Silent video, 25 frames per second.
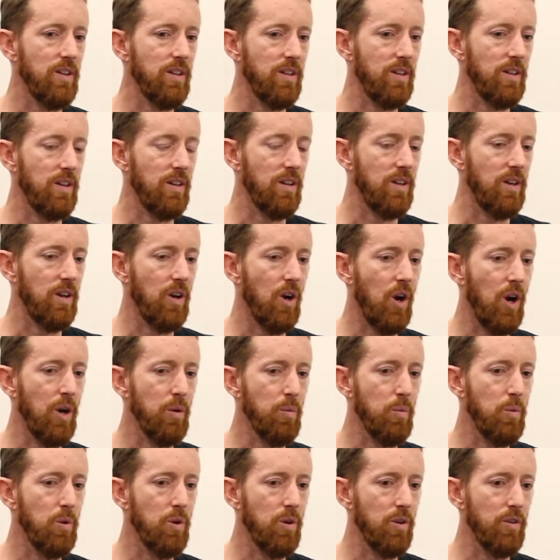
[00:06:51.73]

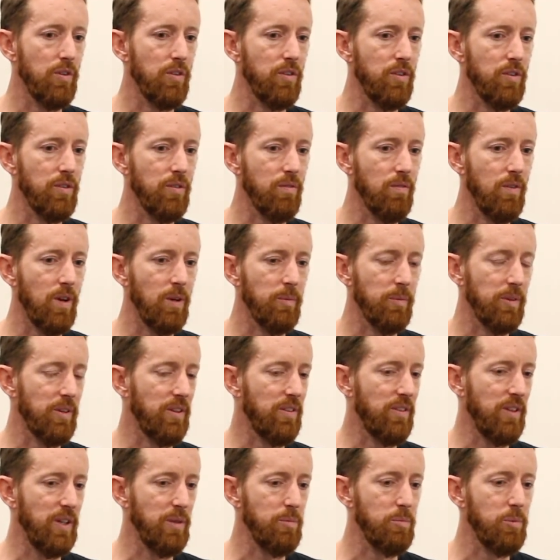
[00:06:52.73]
I'm going
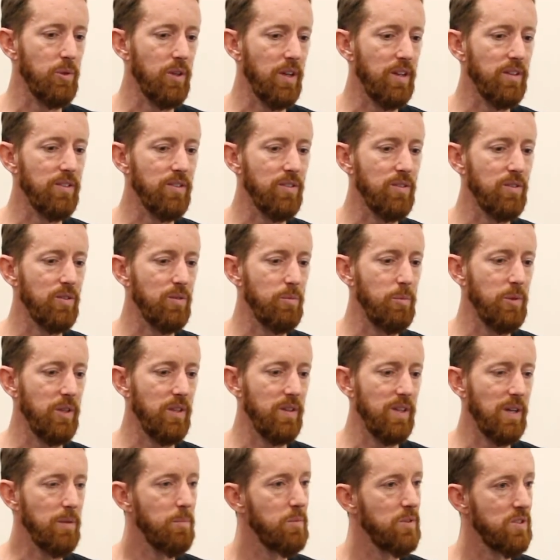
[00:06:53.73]
to say blessed to be
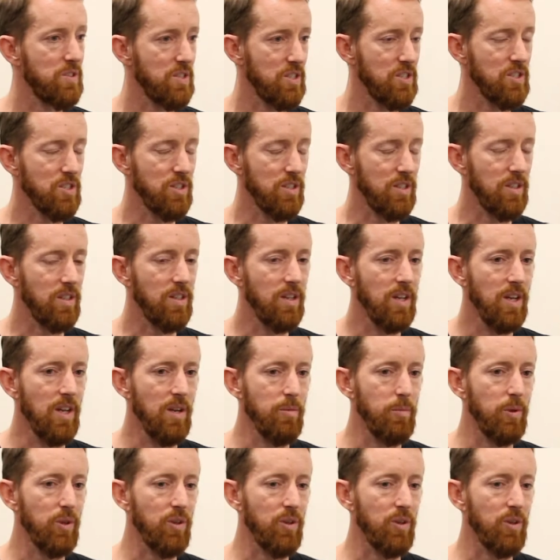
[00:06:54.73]
in that position,